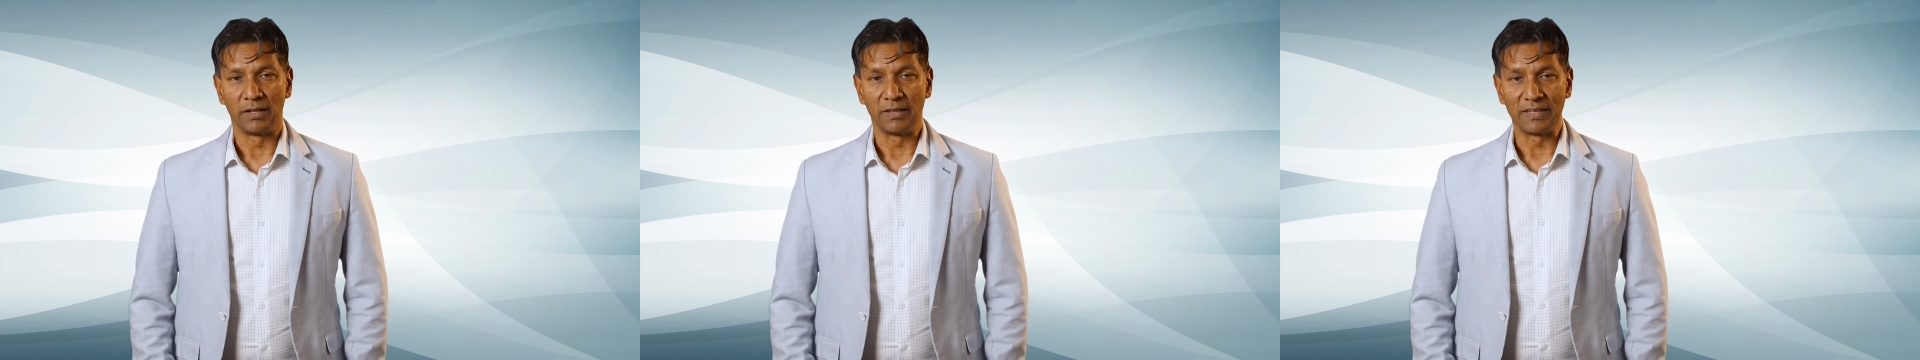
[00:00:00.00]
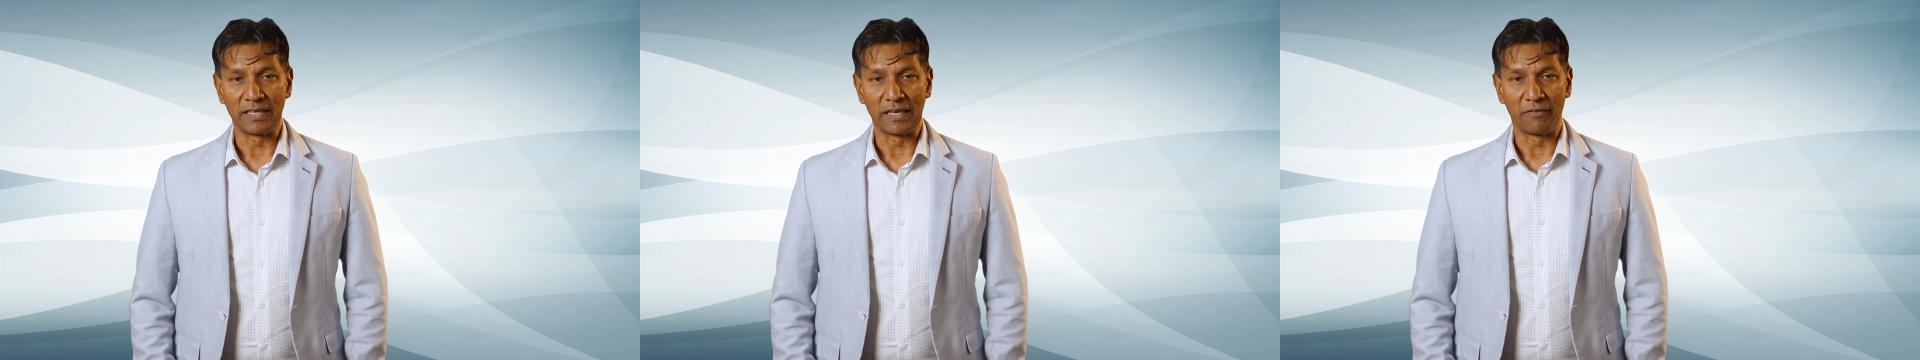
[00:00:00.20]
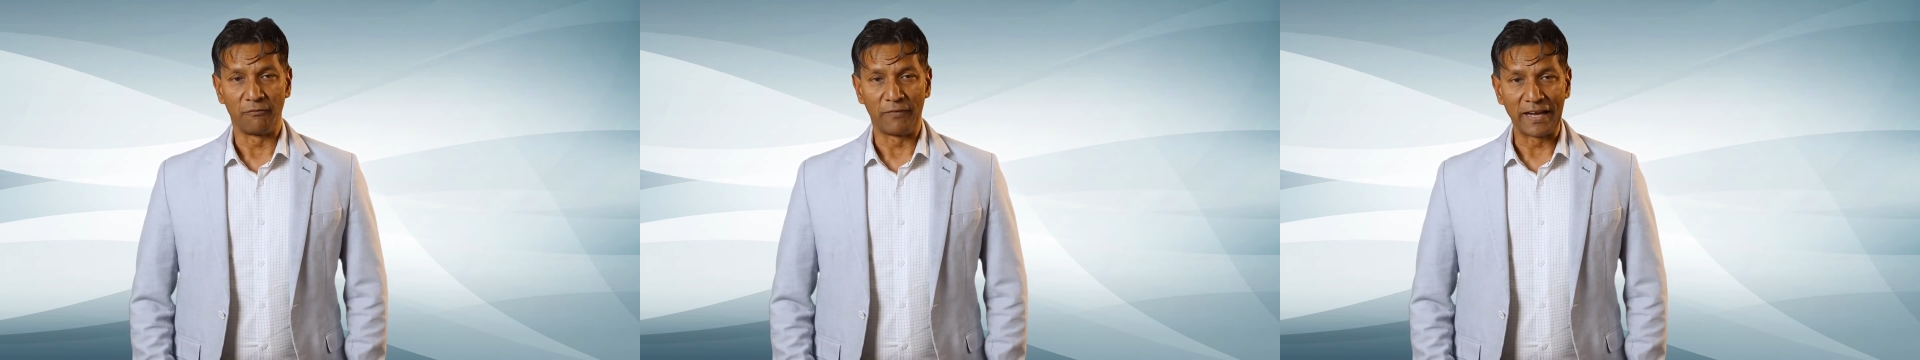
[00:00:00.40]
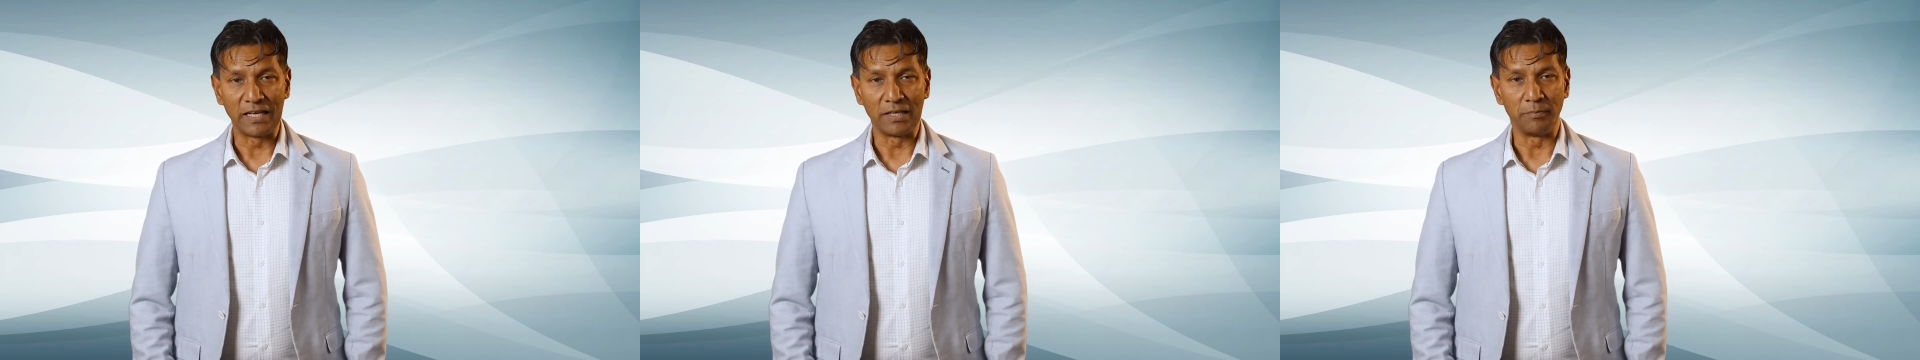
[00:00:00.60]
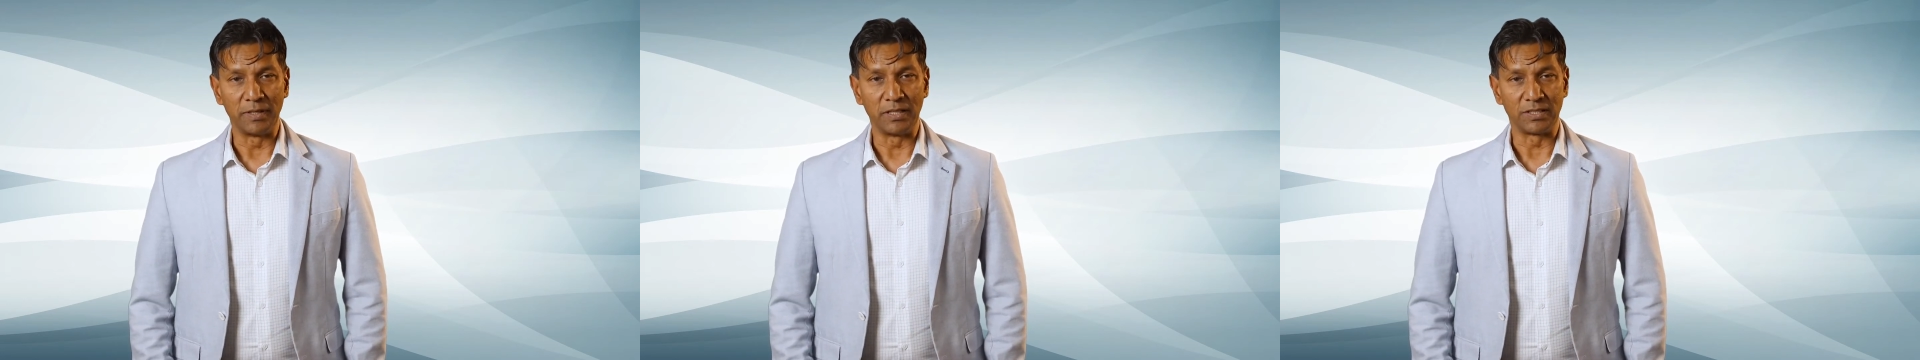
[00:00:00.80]
the
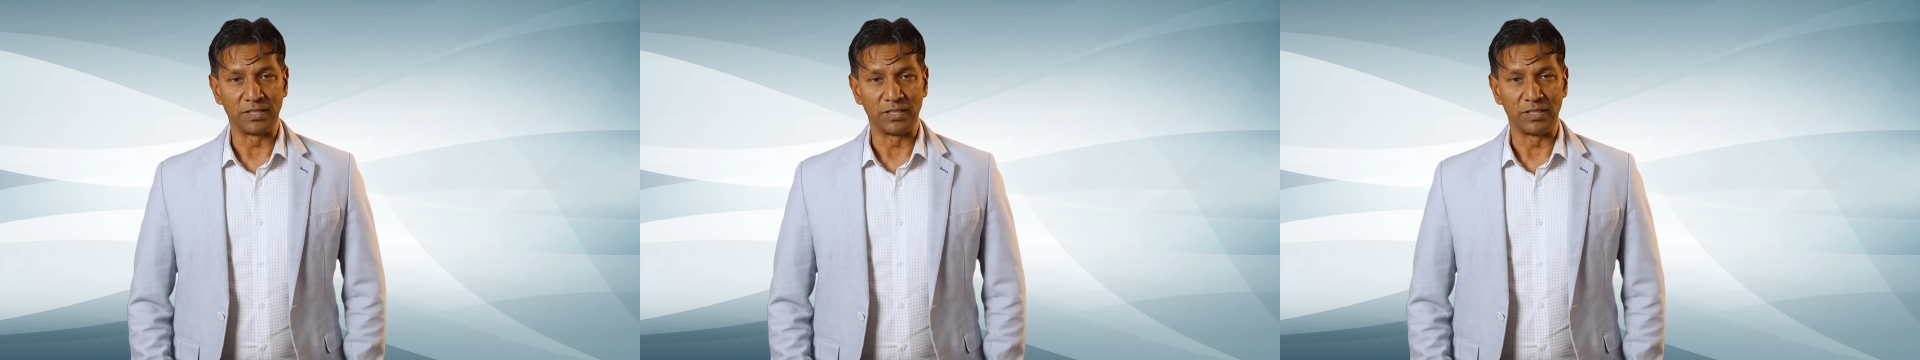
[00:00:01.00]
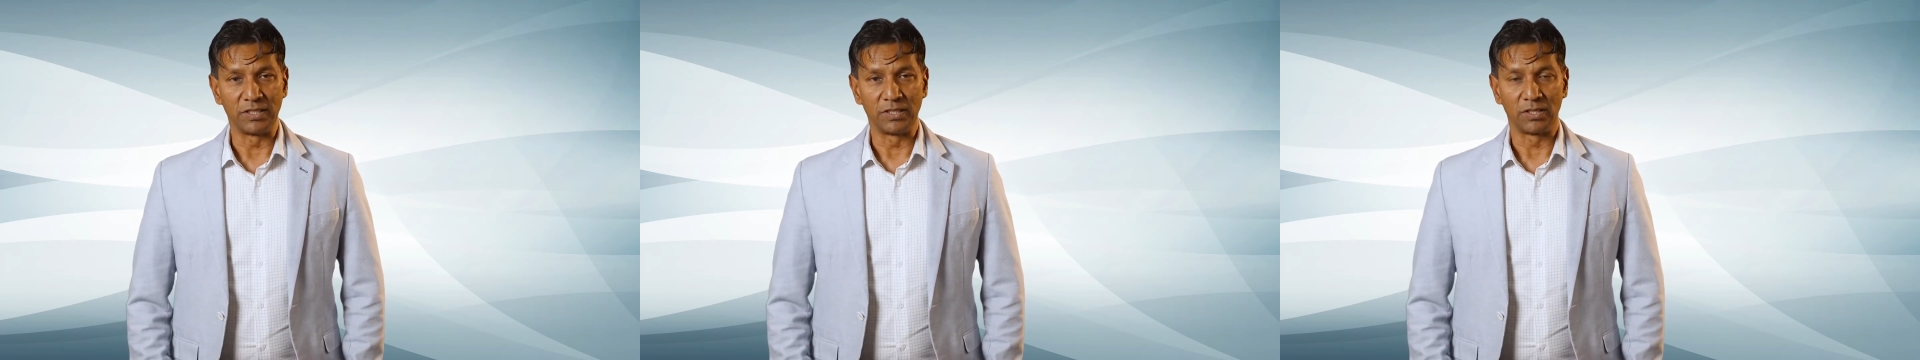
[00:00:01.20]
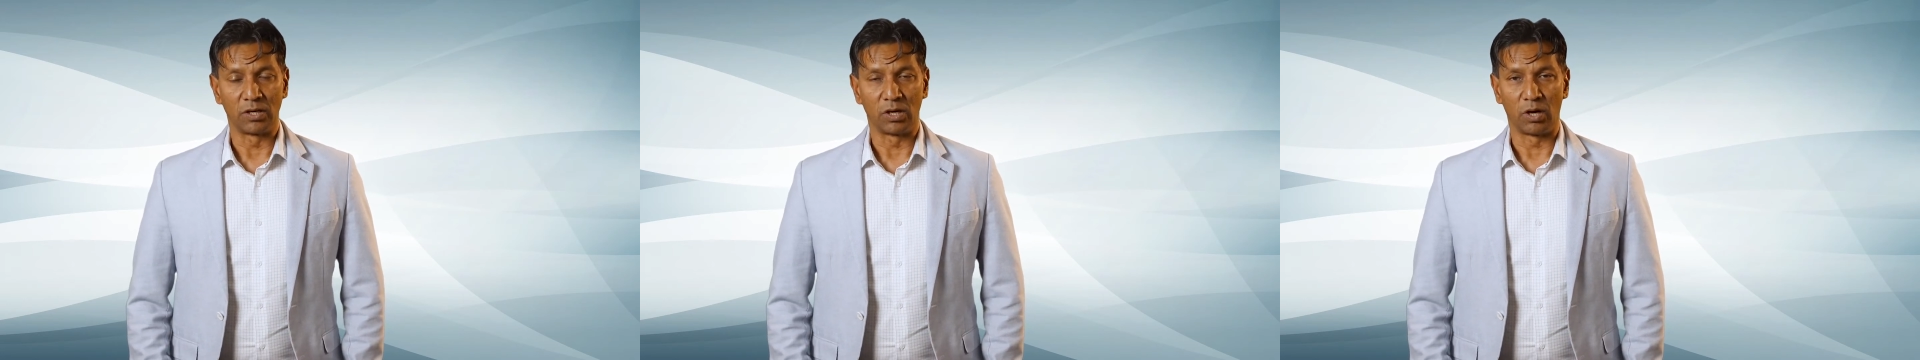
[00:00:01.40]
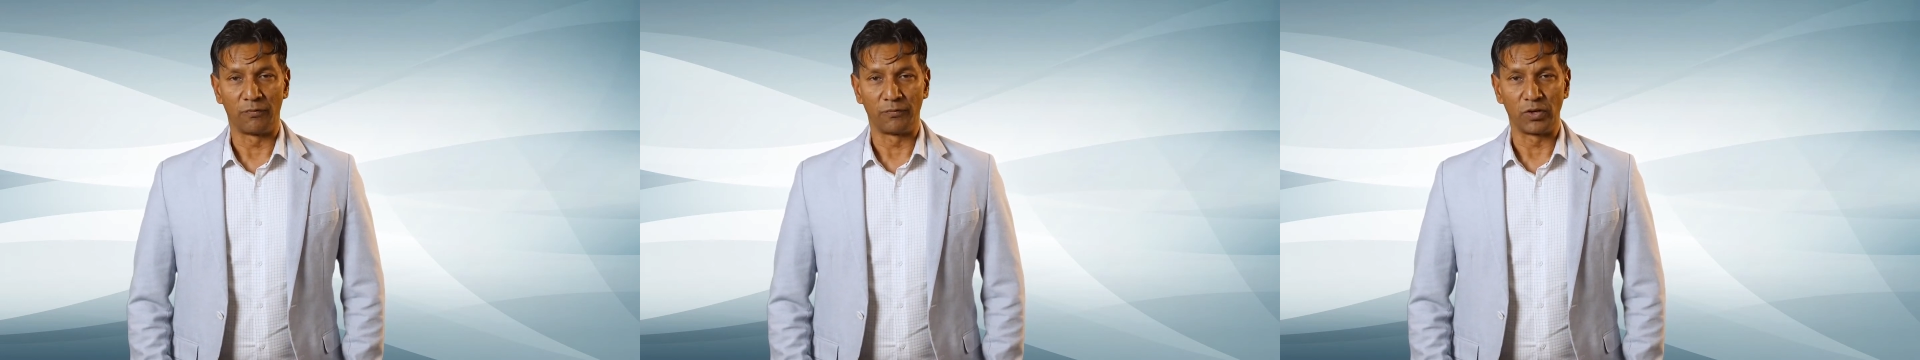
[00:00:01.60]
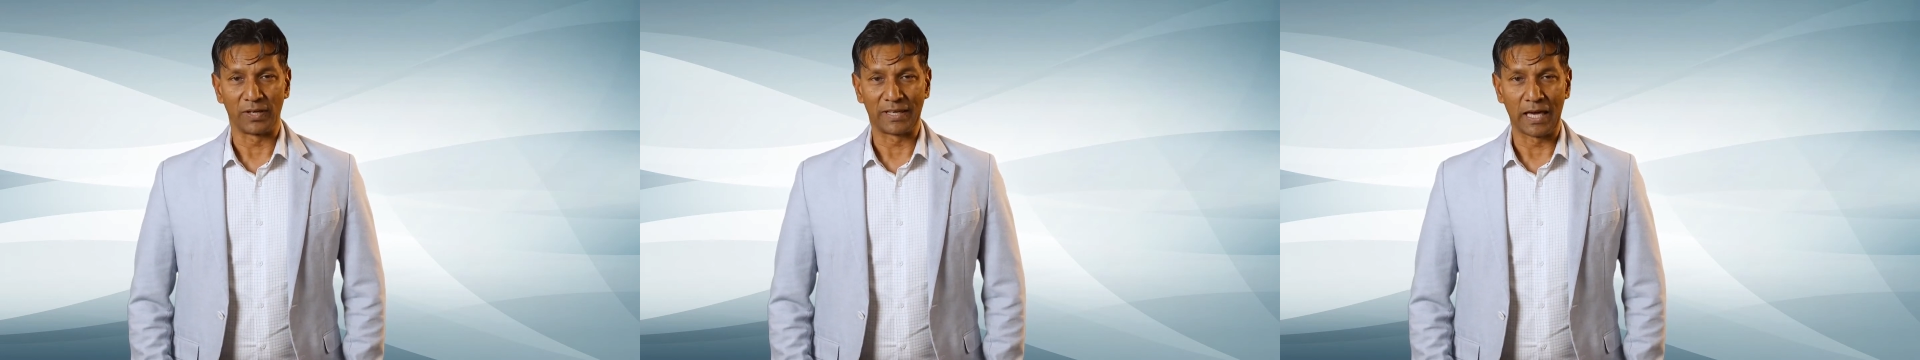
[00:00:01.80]
availability
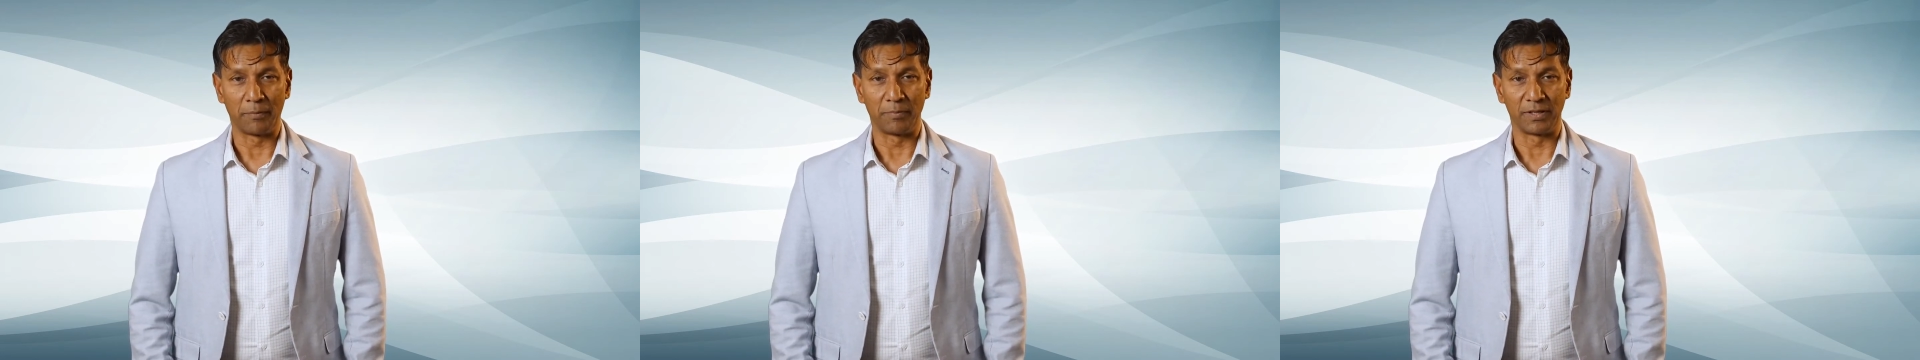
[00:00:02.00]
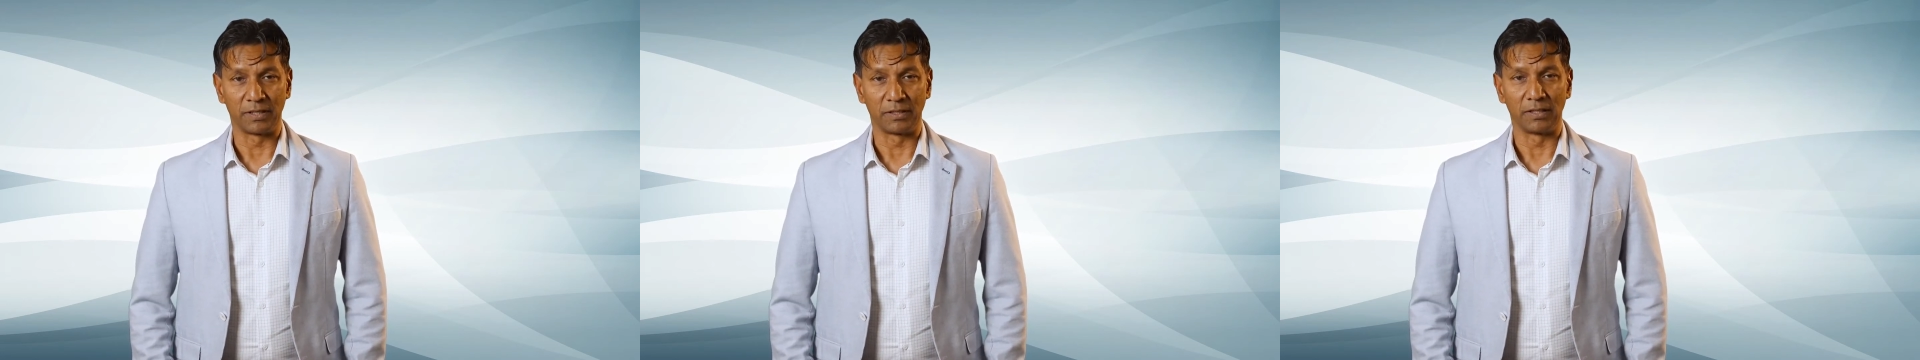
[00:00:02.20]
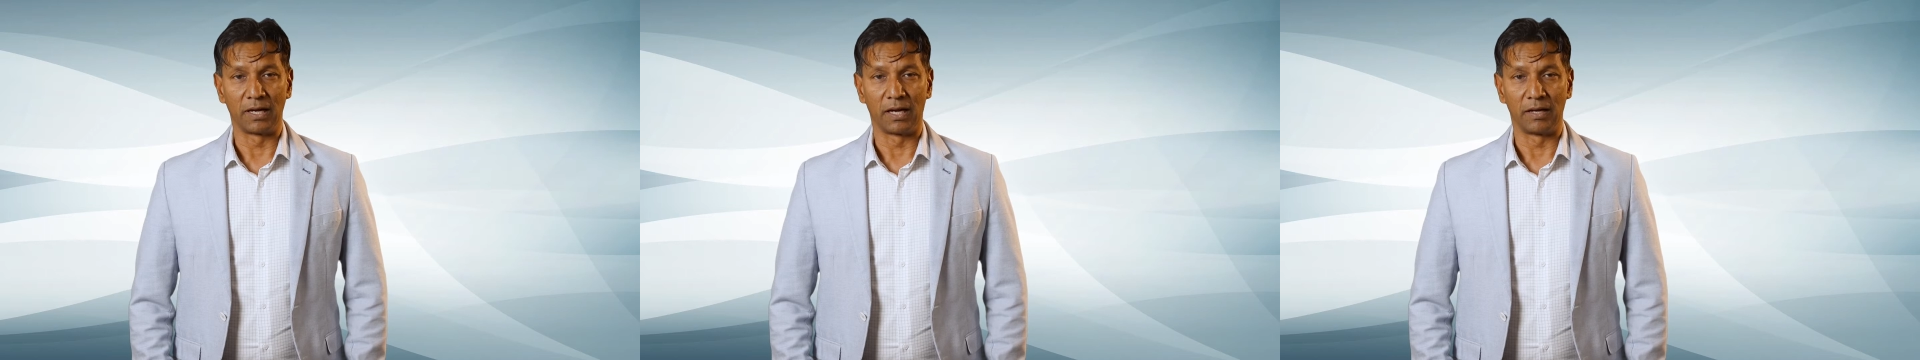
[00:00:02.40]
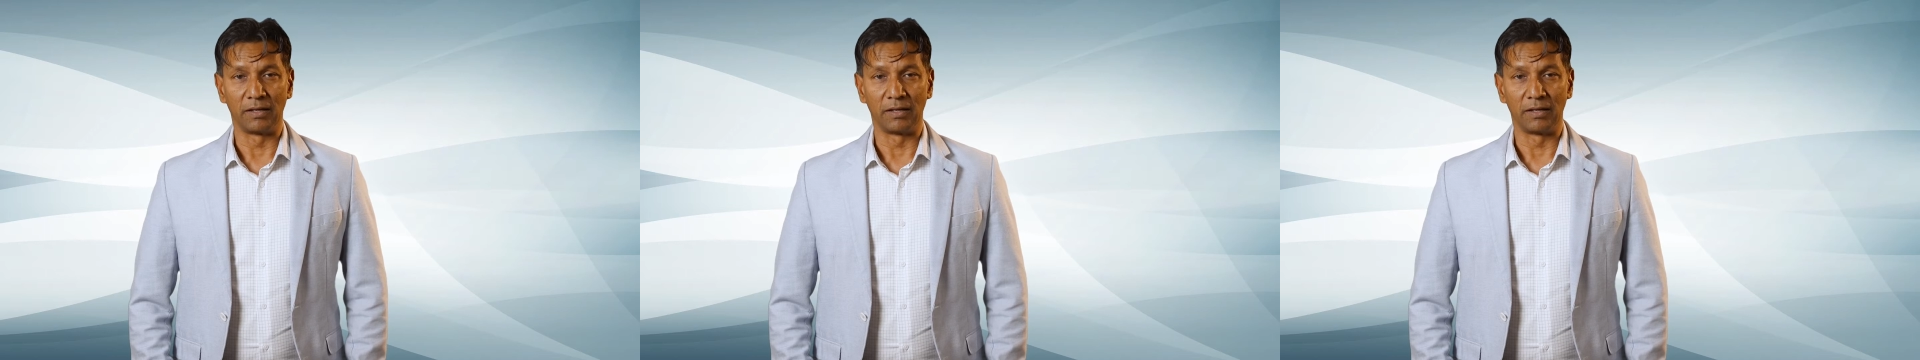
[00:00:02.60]
of your capital.